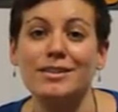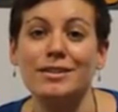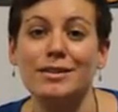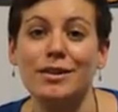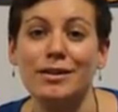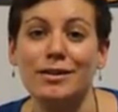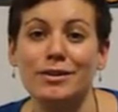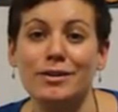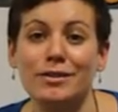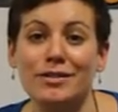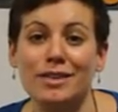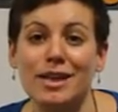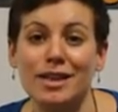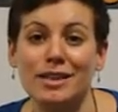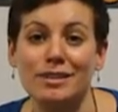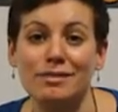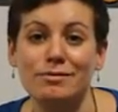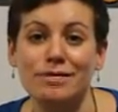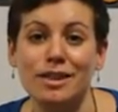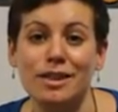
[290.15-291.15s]
So
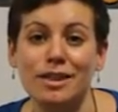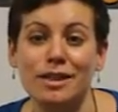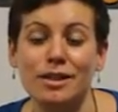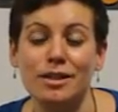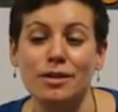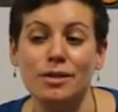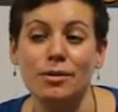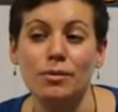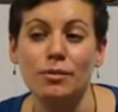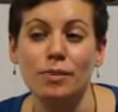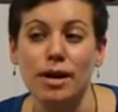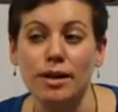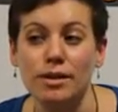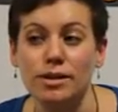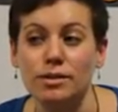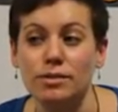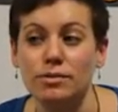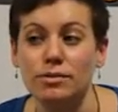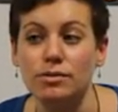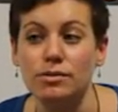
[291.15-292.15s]
that's really where
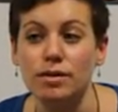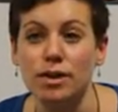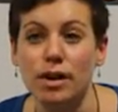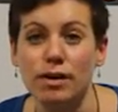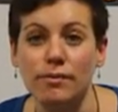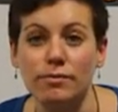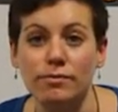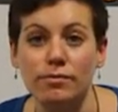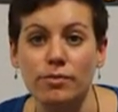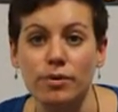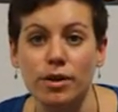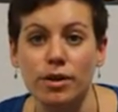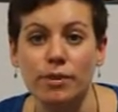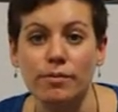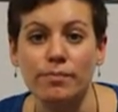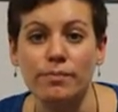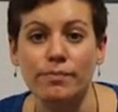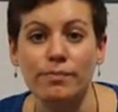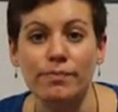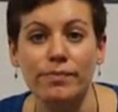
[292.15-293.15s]
it's all come
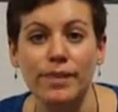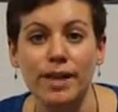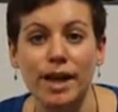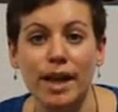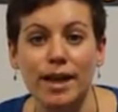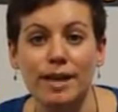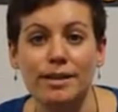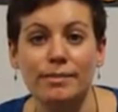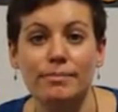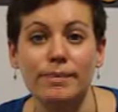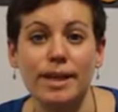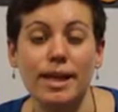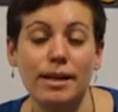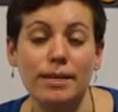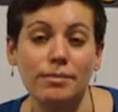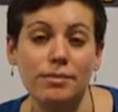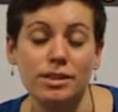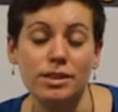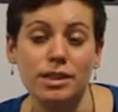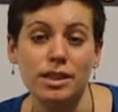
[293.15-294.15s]
from, and being
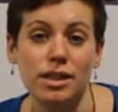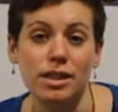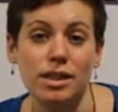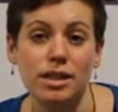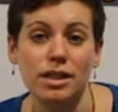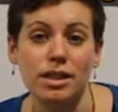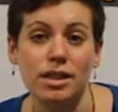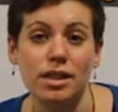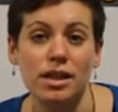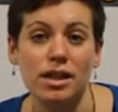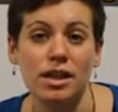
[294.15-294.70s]
able to